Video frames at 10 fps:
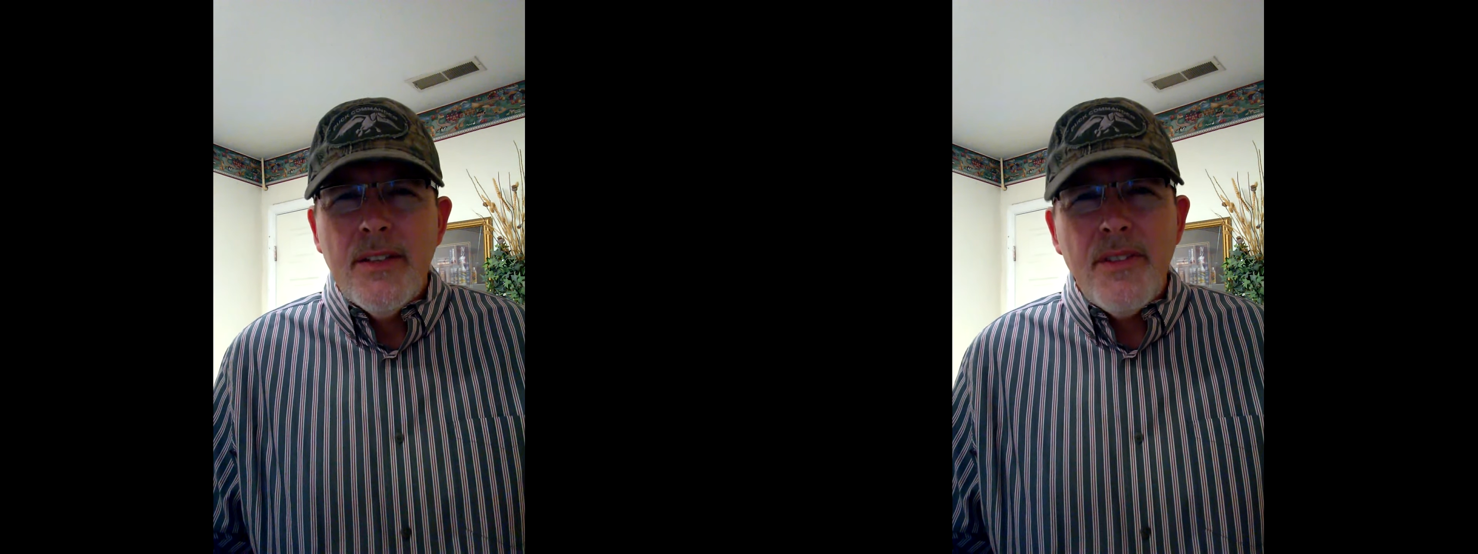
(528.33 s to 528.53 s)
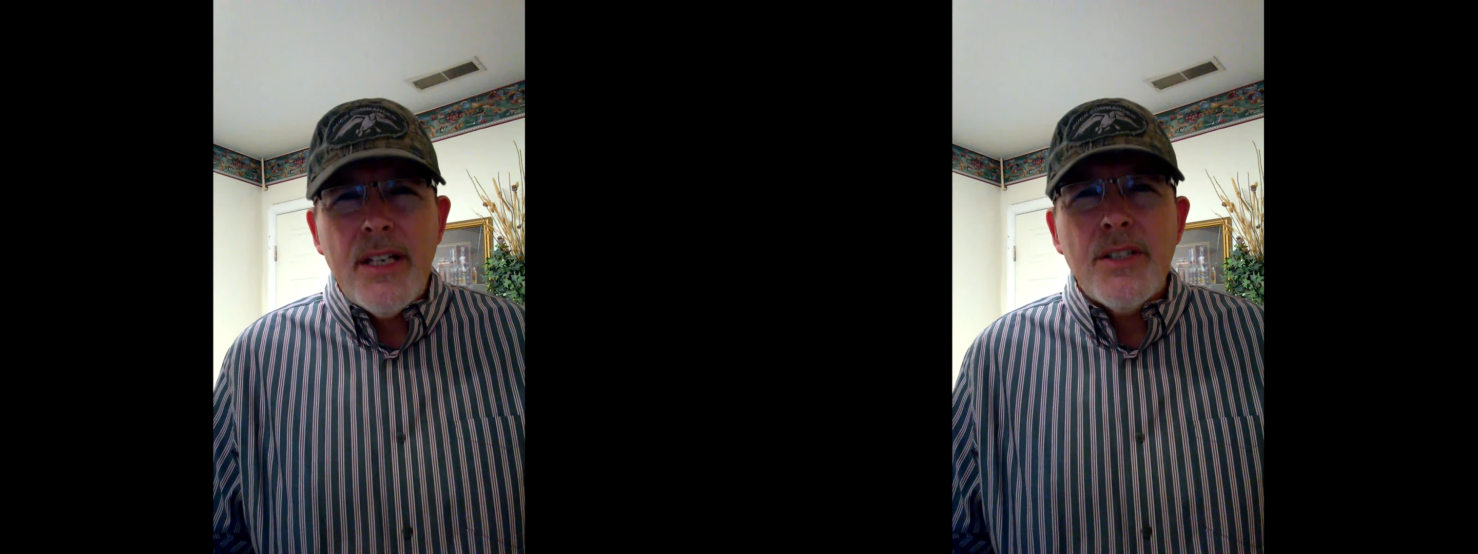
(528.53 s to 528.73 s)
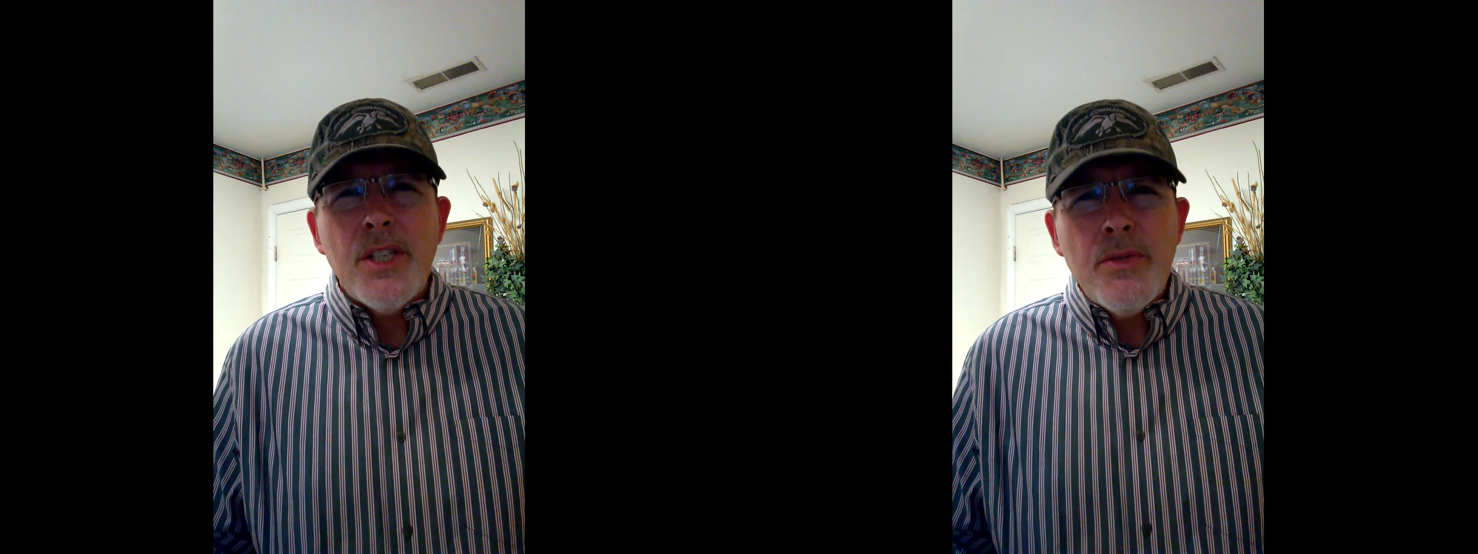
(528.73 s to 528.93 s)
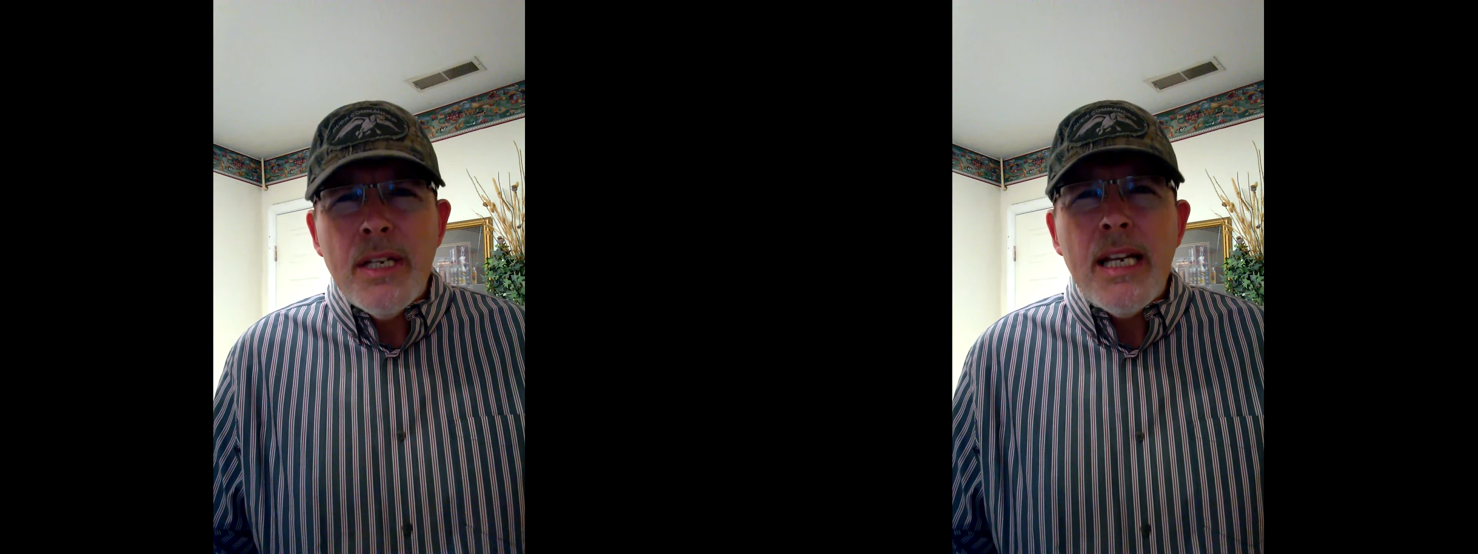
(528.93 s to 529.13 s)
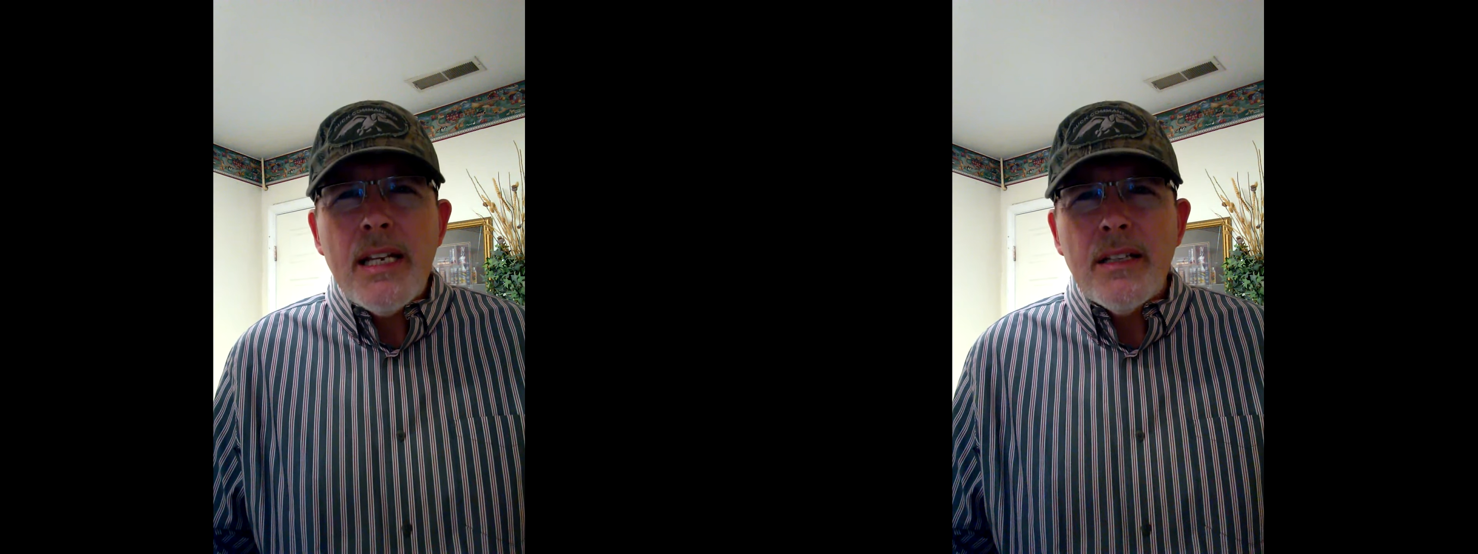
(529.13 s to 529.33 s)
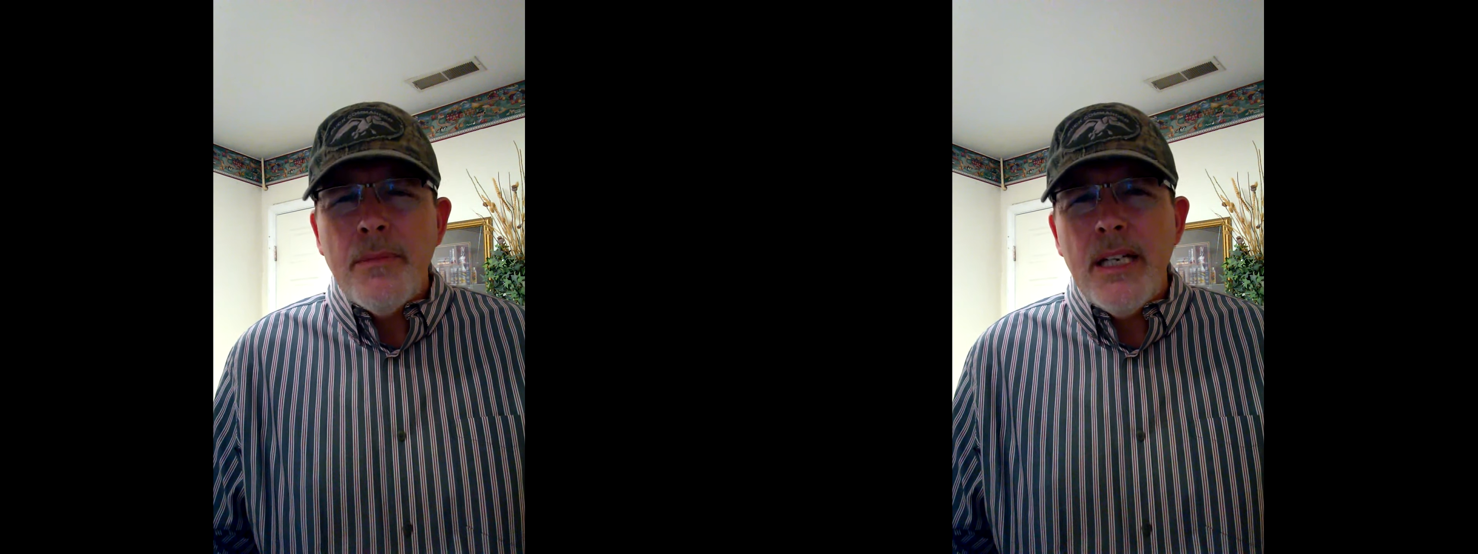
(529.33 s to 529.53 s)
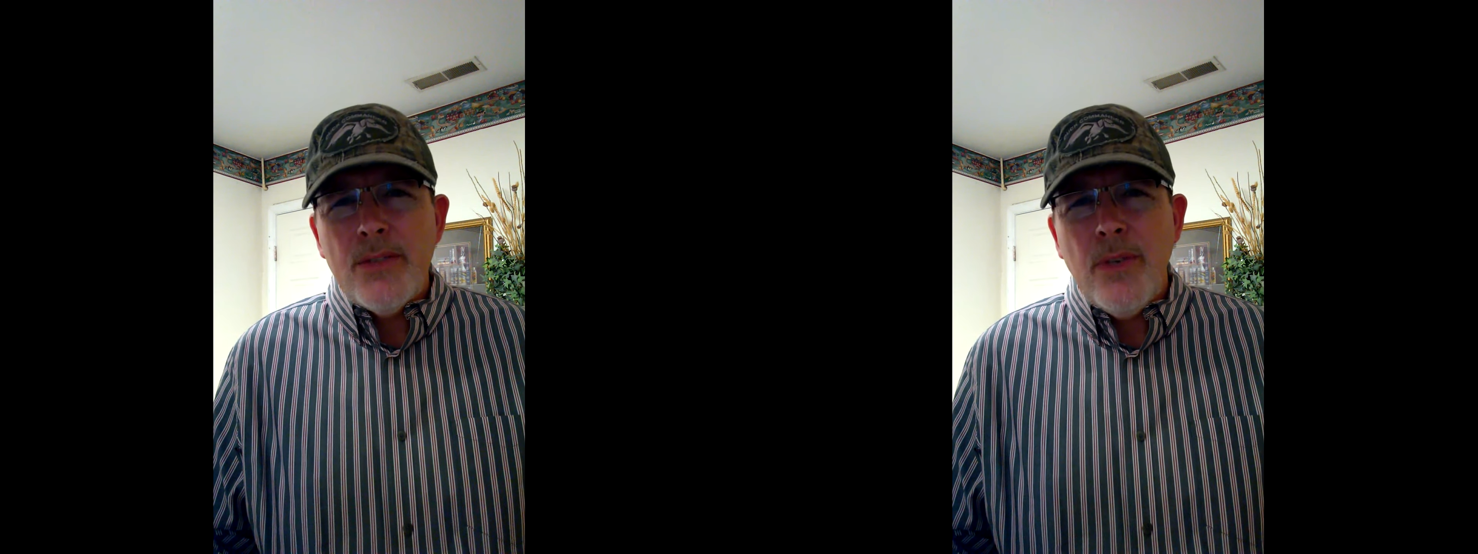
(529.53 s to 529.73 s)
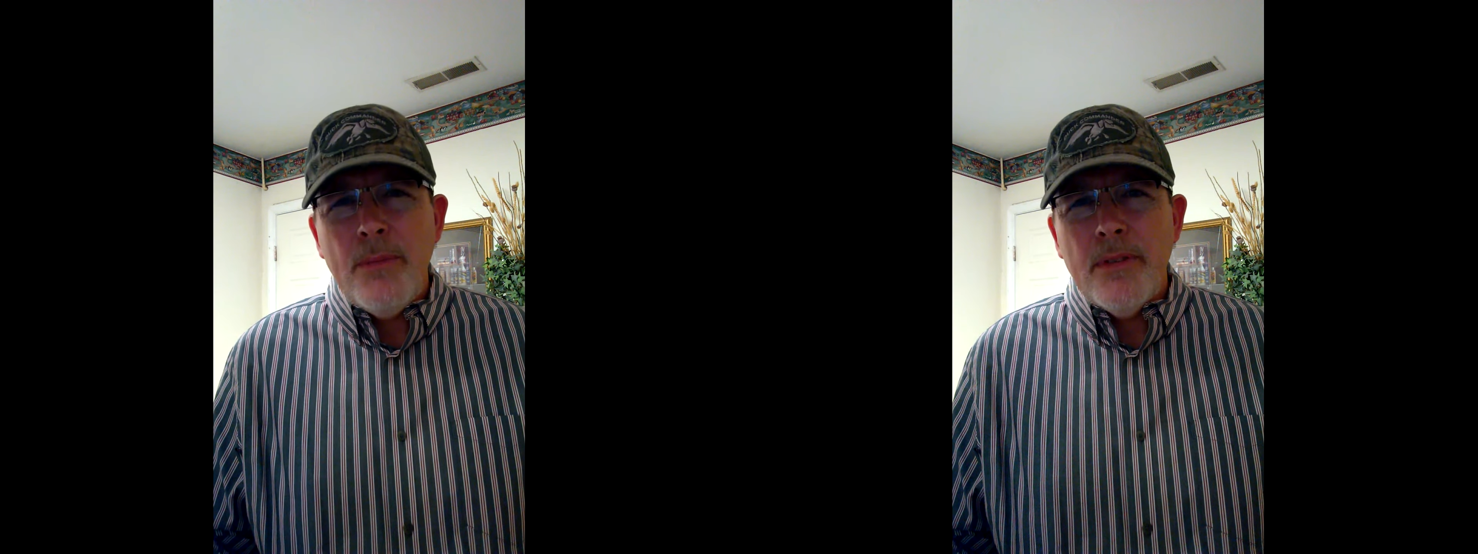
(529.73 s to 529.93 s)
then you need the
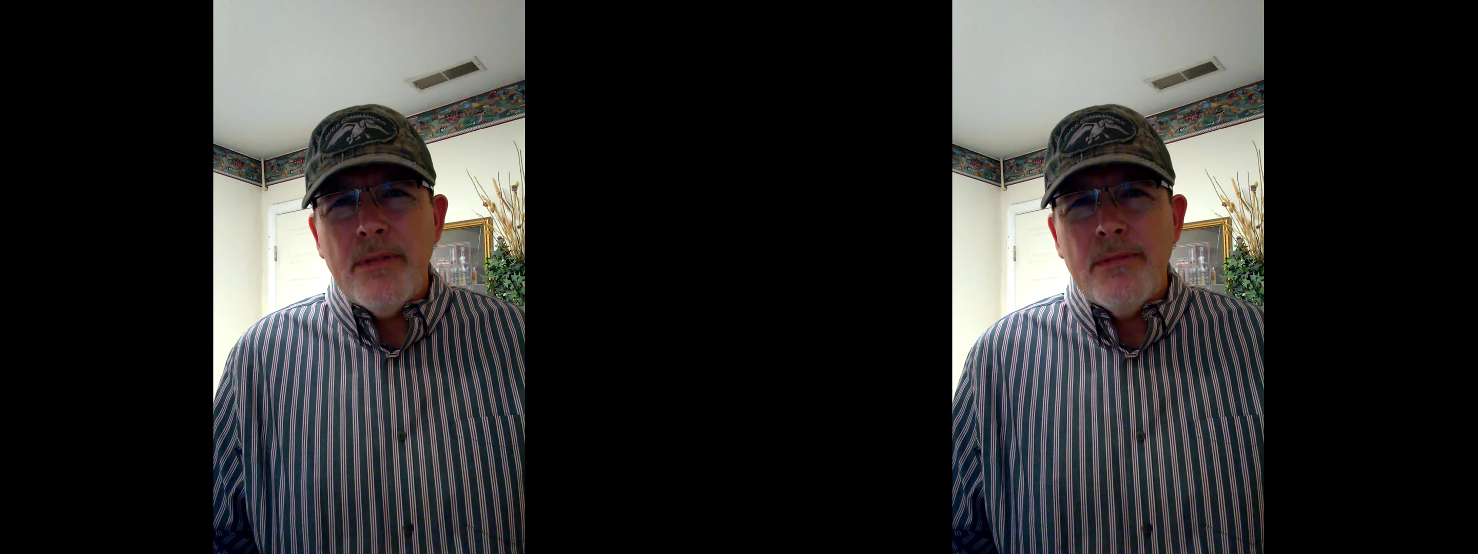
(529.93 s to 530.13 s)
best weapon.